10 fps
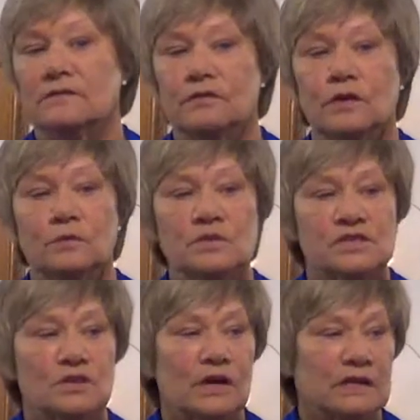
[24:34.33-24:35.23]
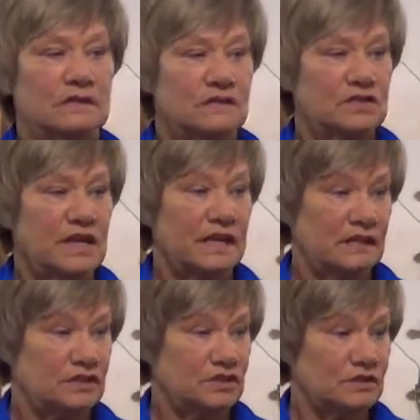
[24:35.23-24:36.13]
foot was starting to
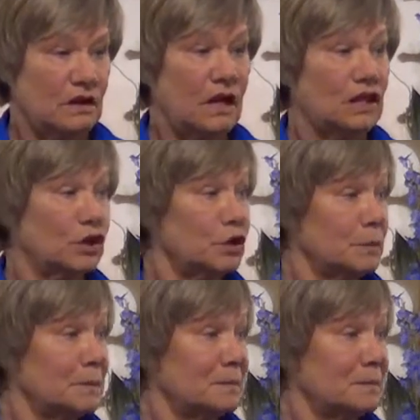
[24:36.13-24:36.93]
change color.